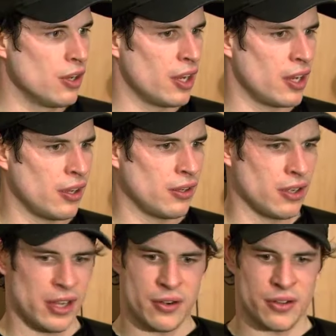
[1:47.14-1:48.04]
I
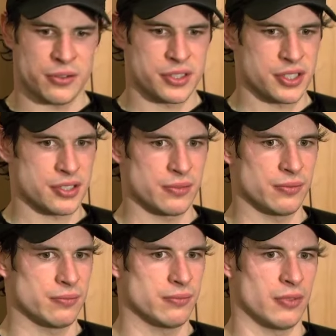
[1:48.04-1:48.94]
don't know. There was just
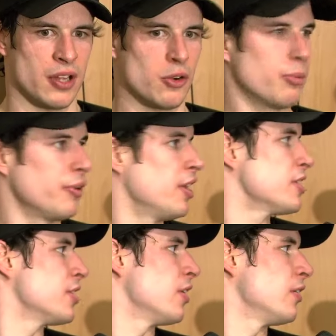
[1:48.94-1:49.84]
a lot of open
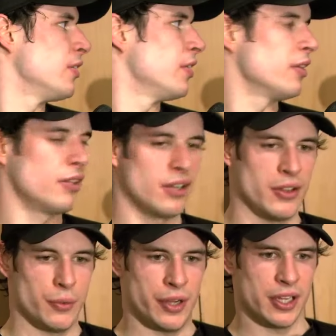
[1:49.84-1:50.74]
ice there on the
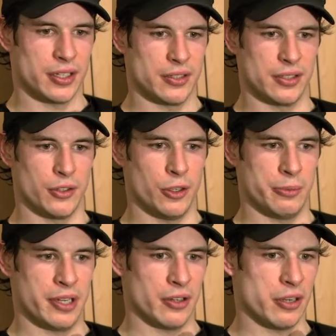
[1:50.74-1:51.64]
wing, and Queen
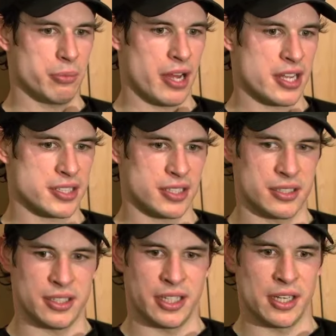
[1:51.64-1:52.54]
made a great pass to
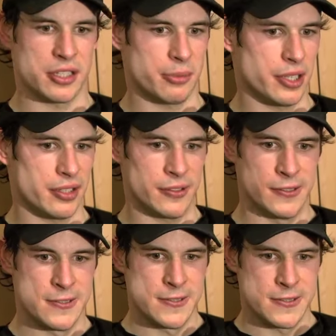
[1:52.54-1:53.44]
get it to me, and
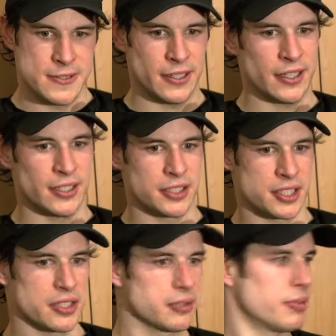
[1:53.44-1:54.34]
I just
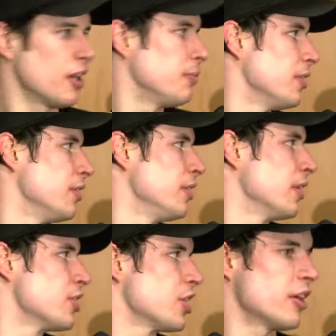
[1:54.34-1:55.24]
had some time to
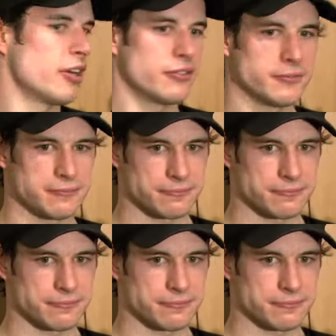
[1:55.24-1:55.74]
get a shot off.